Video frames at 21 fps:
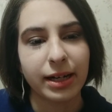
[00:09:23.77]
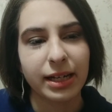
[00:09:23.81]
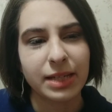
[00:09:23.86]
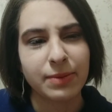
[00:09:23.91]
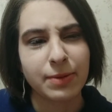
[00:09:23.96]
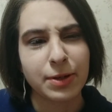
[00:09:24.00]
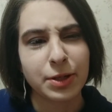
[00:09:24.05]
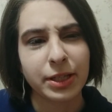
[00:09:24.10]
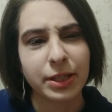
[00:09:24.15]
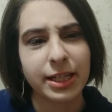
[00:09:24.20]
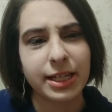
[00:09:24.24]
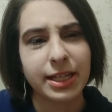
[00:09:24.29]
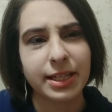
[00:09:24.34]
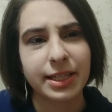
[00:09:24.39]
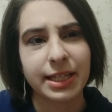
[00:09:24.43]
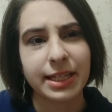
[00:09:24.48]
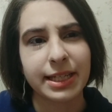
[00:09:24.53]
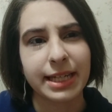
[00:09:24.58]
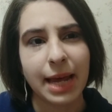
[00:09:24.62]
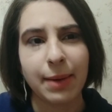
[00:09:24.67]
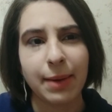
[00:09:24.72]
especially
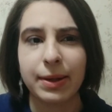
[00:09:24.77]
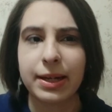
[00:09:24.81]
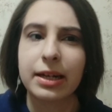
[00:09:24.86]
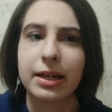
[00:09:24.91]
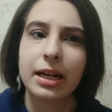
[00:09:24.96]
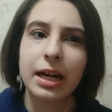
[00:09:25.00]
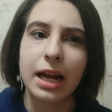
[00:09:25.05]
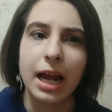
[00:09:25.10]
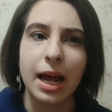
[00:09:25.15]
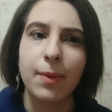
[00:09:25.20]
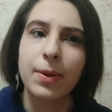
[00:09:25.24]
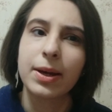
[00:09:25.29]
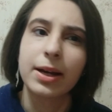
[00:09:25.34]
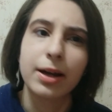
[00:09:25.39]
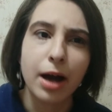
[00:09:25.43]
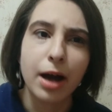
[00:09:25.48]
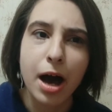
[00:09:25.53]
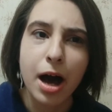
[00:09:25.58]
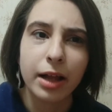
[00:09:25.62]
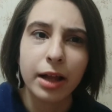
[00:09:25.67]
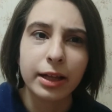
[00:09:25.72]
since I'm in
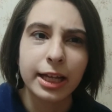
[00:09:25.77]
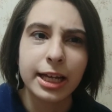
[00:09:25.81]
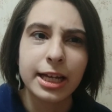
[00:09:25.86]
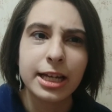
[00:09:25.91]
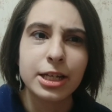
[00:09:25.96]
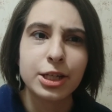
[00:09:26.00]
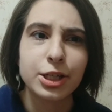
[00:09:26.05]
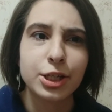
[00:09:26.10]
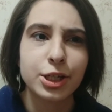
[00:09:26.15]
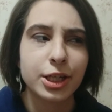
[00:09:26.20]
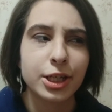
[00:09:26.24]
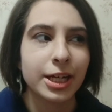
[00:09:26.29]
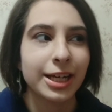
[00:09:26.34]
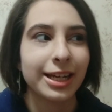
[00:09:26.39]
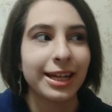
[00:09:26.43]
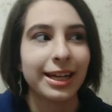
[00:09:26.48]
college,